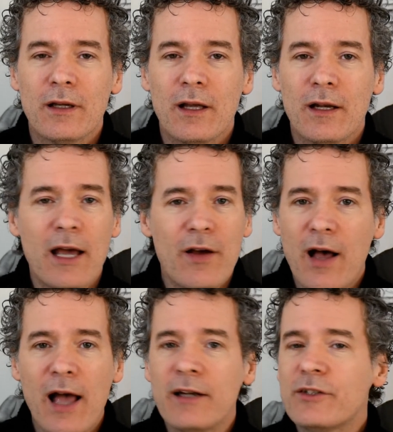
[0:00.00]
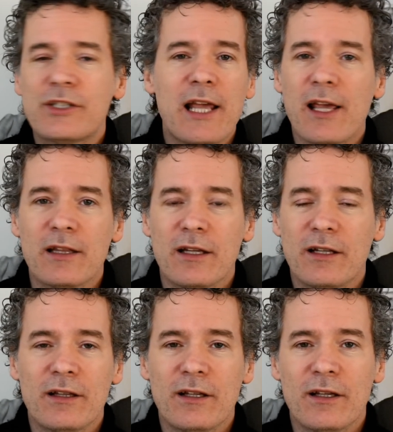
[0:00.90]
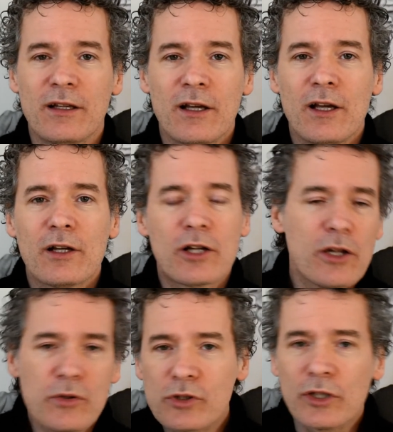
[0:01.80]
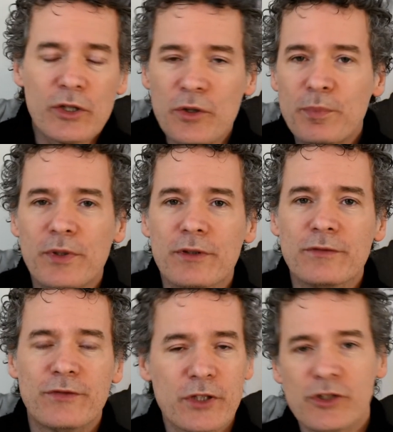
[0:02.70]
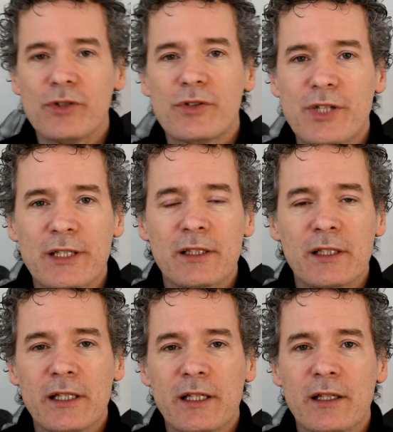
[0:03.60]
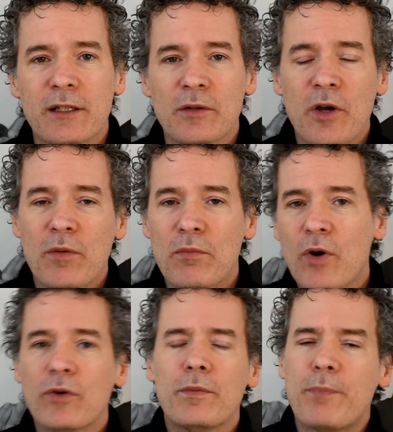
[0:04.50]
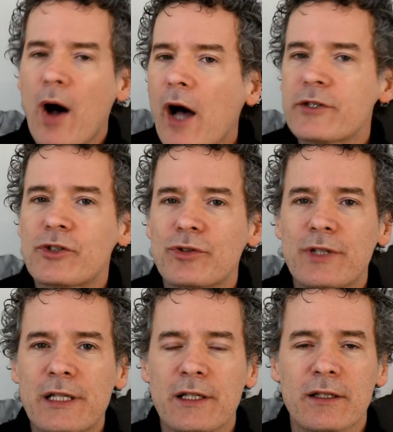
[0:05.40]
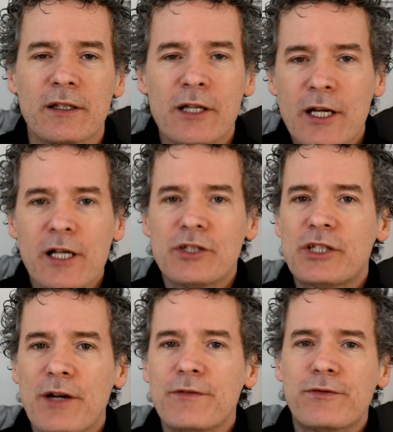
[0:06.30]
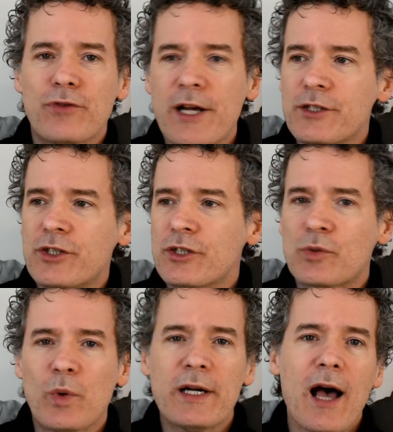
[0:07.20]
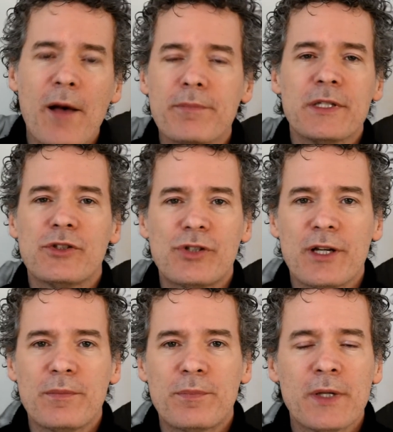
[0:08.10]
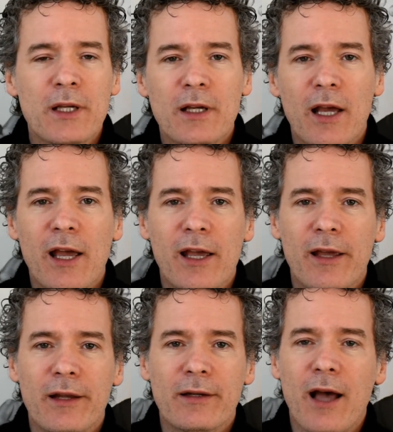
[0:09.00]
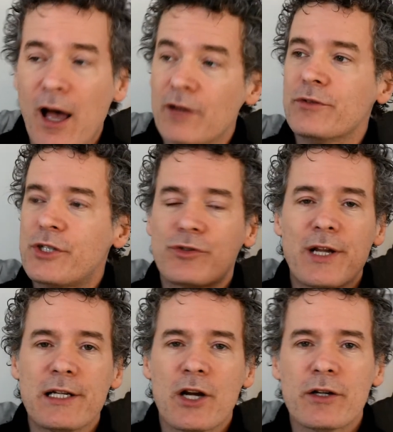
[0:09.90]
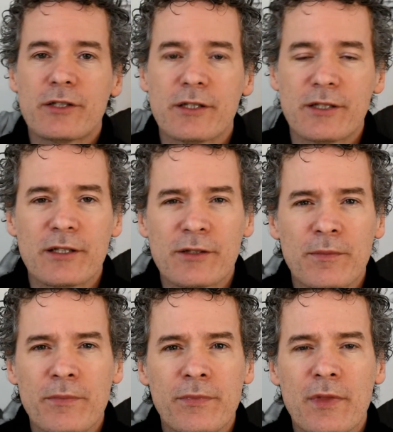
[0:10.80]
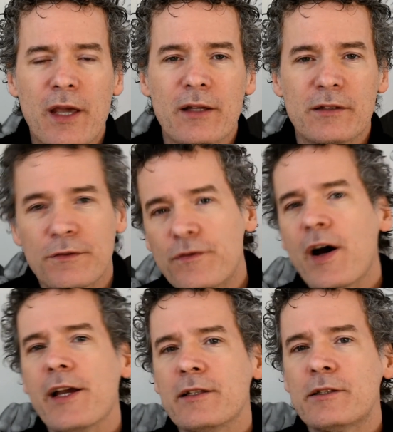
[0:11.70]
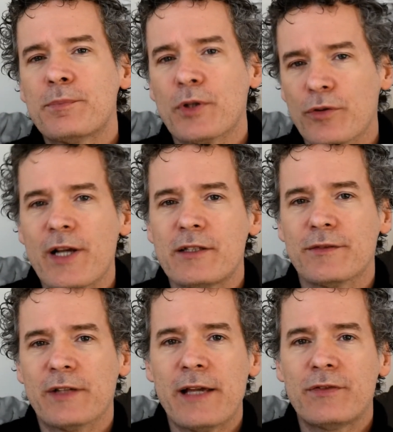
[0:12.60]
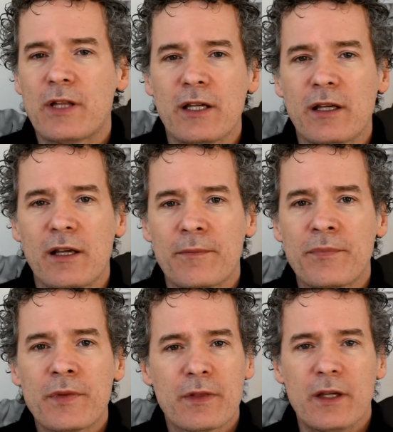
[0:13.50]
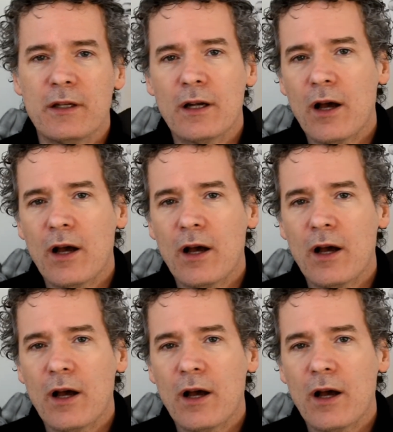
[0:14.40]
Now, I understand that in the closed loop of virtue signaling and moral posturing and self-righteous one-upmanship and unrestrained narcissism that defines progressive left thinking, that